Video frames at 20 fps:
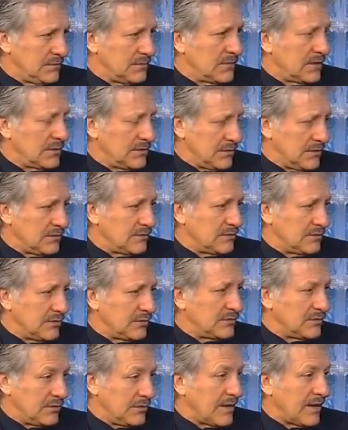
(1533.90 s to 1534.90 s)
uh, you,
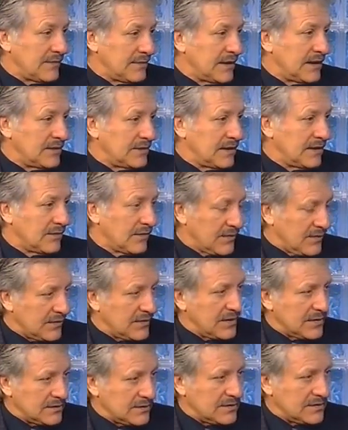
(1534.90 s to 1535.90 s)
do you have an idea other
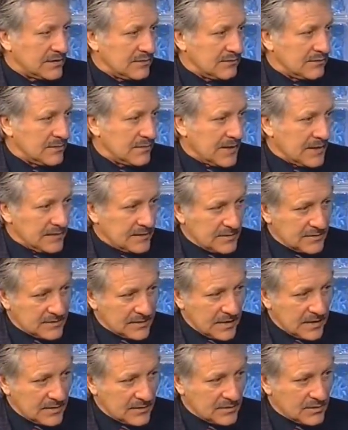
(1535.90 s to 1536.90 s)
than to remain in
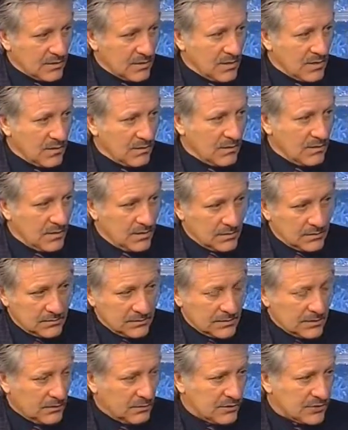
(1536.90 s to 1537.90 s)
status quo, or
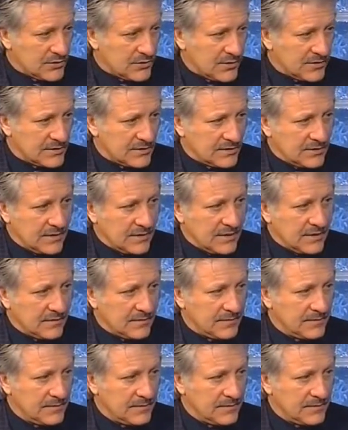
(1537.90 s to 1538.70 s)
you know, what choice do you have? No,